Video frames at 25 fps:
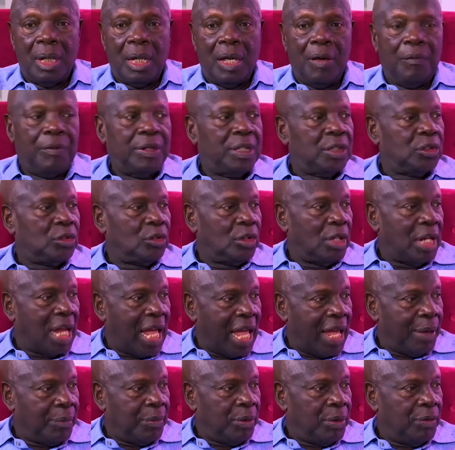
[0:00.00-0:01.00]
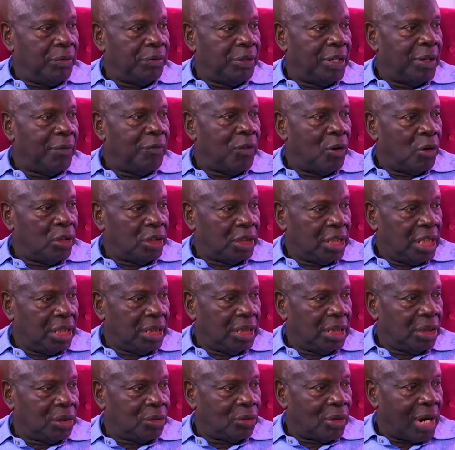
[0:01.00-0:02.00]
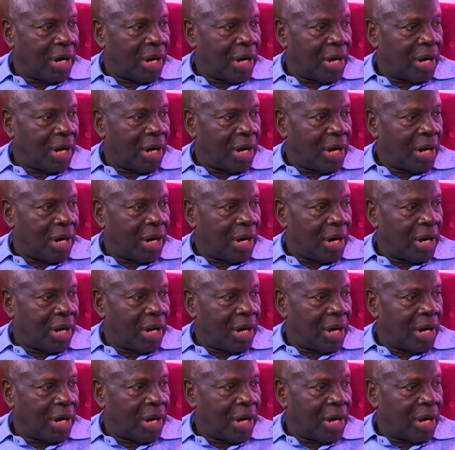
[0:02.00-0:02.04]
If it is reliable, the voltage is